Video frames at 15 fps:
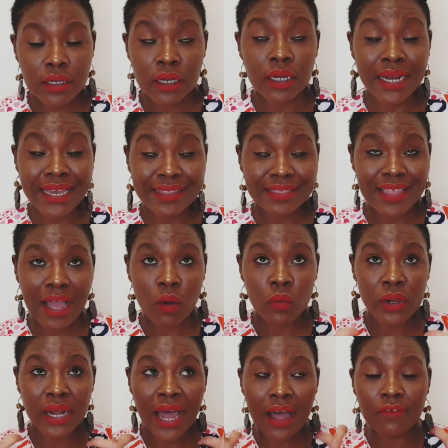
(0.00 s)
Like that
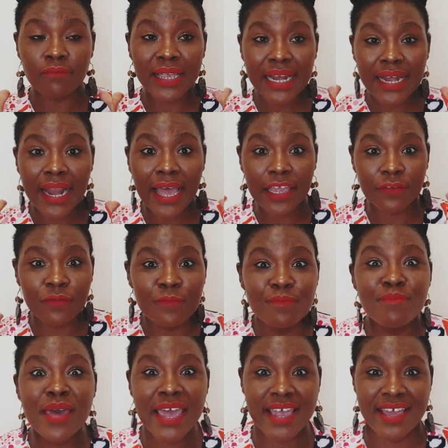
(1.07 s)
will have my life
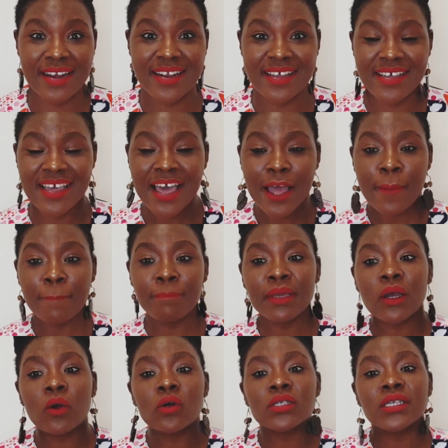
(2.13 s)
made,
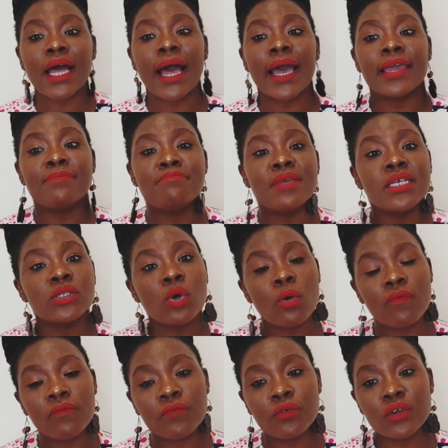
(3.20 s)
because I miss home
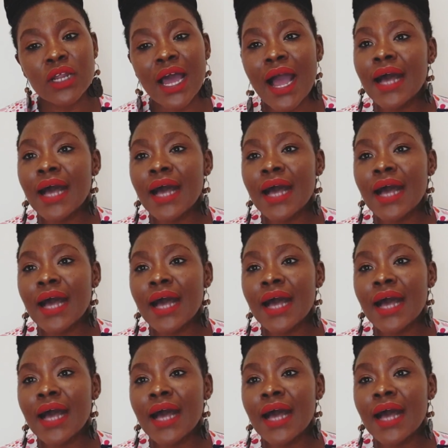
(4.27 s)
food.